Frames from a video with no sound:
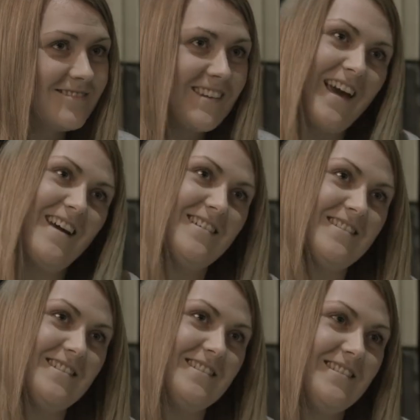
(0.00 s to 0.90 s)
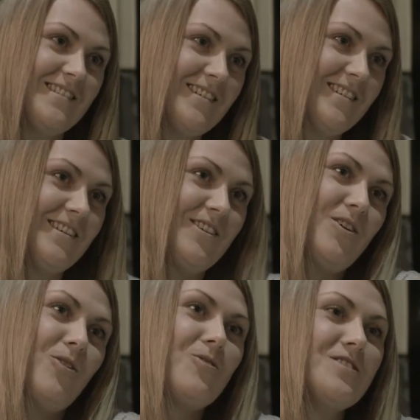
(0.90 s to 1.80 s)
Yeah, of
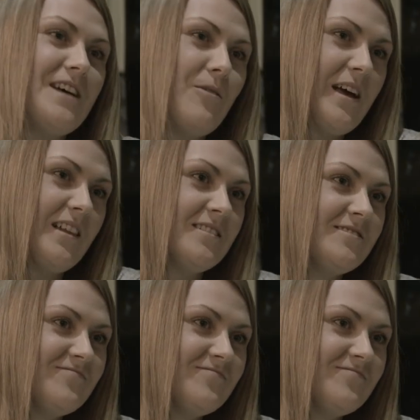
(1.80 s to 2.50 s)
course I will.